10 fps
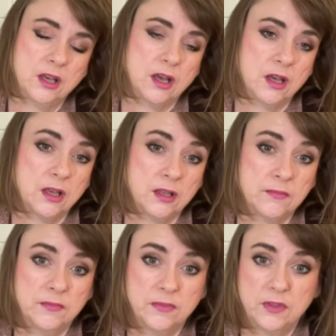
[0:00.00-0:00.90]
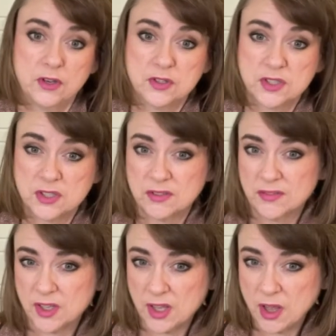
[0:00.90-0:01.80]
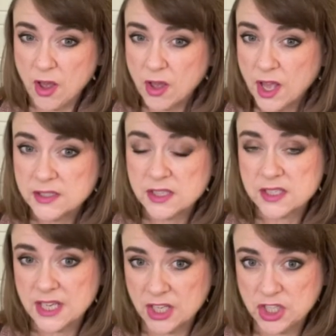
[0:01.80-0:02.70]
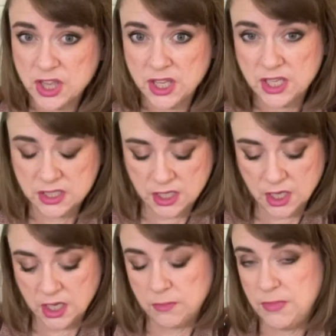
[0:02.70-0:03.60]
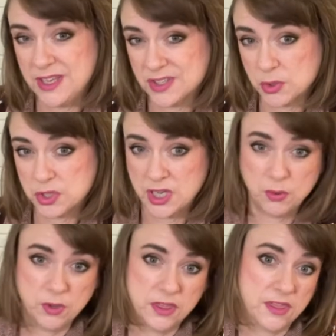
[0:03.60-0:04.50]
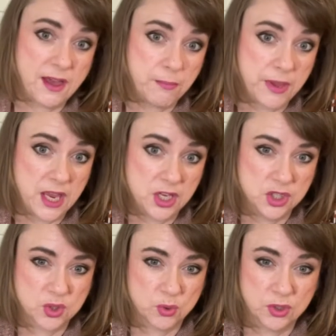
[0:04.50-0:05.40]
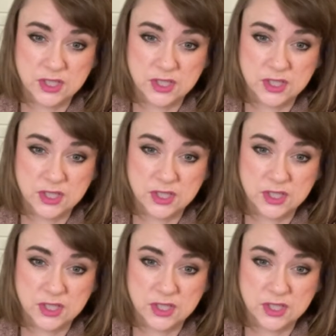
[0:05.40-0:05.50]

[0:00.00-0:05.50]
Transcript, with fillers: Uh, there's all kinds of sketchy things that can be associated with that page of swords.